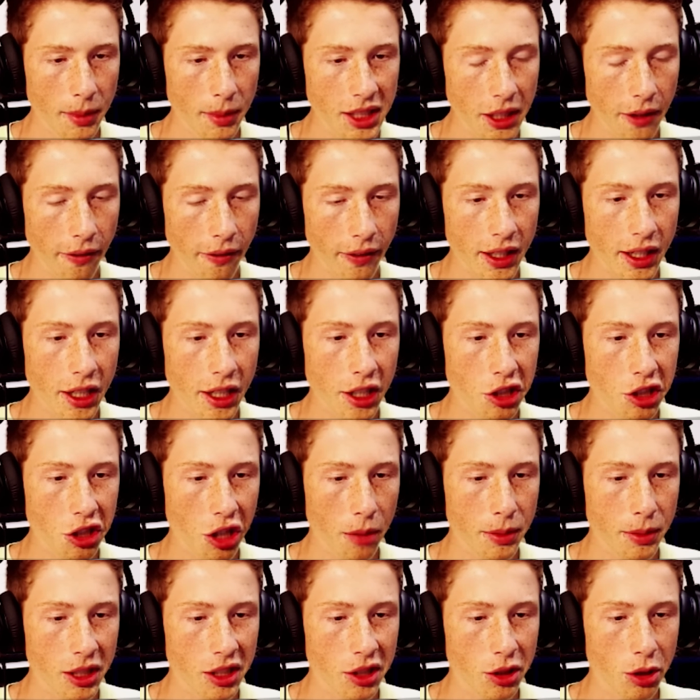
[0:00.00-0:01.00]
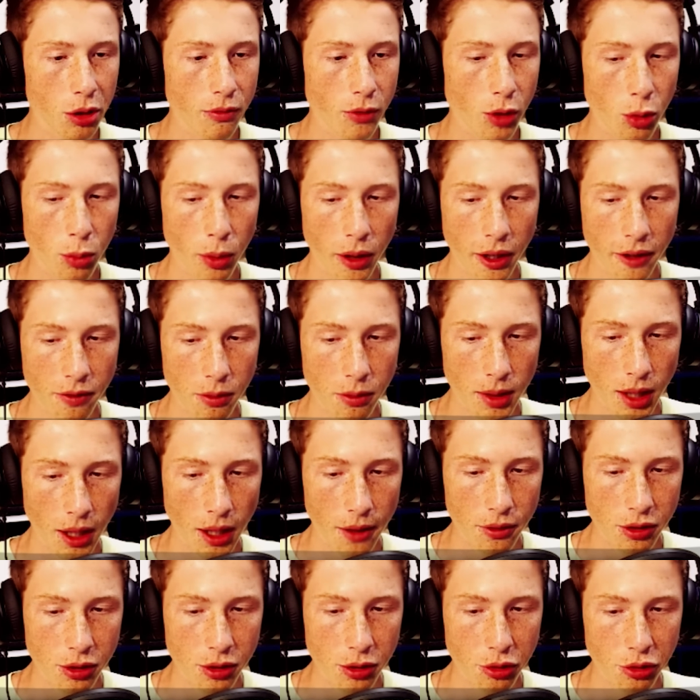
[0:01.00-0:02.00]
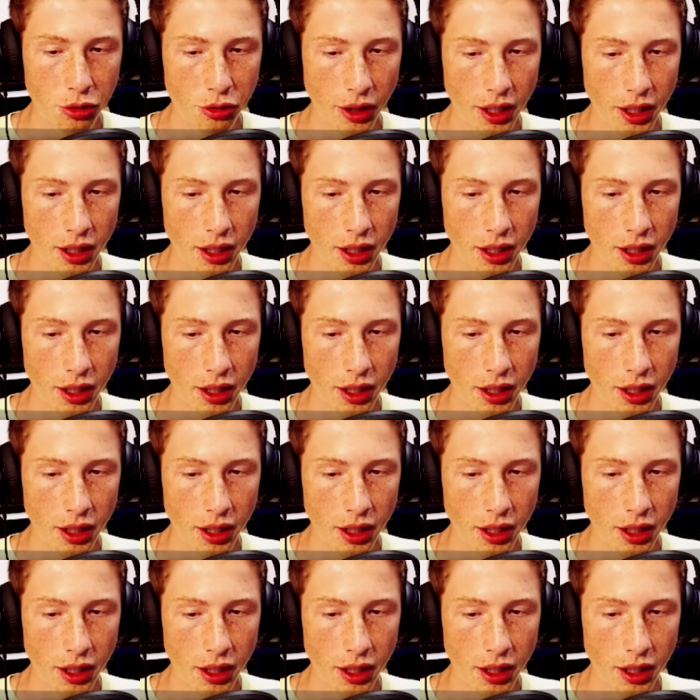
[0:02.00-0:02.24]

Let me see if I can get a sharpness 2 real quick from a level 2